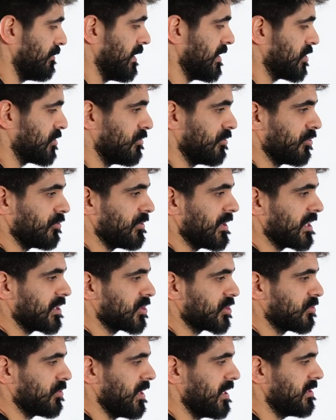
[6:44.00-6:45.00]
minus root 3x
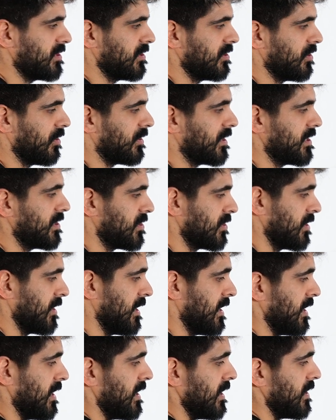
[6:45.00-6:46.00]
squared, nice.
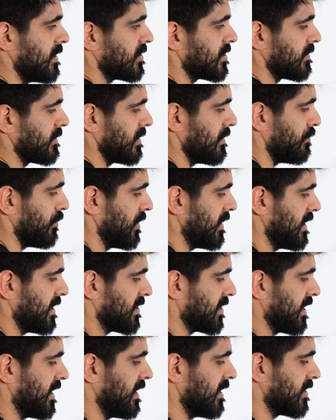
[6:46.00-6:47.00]
So I'm going to bring
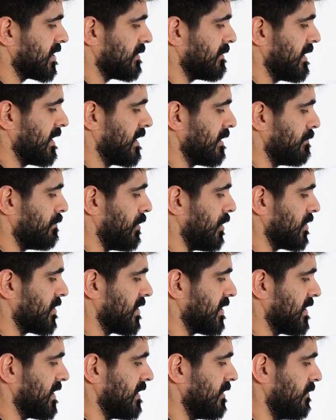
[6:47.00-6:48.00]
this here to make it
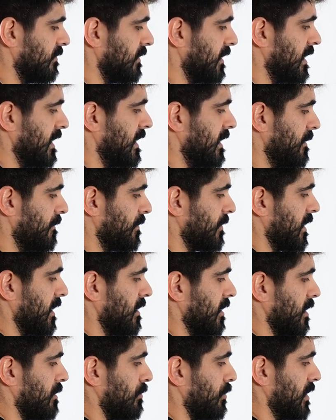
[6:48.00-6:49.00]
positive.
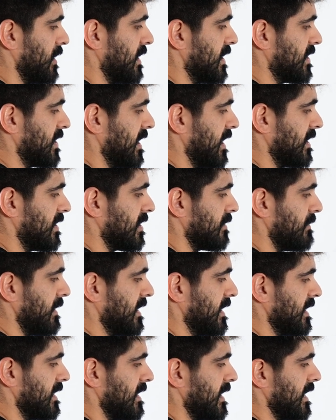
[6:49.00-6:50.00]
I'm going to bring this here to
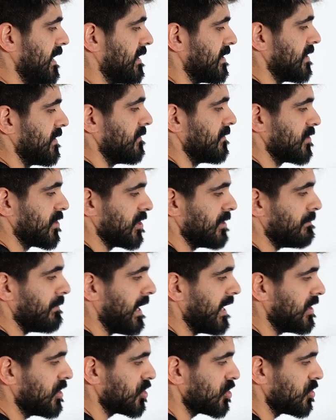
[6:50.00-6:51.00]
make it negative. So the
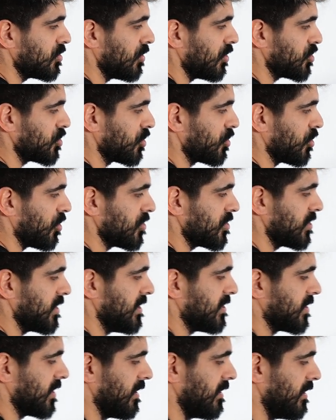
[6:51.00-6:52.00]
minus 200 cos
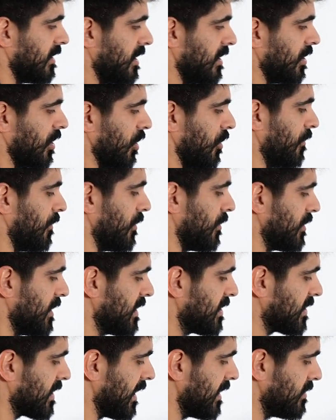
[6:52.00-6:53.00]
theta over on
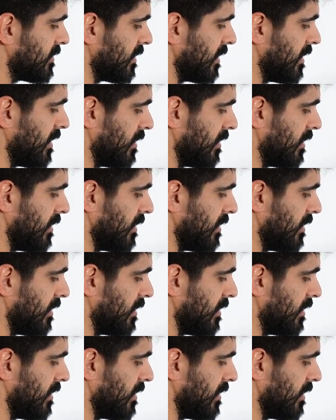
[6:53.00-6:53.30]
this side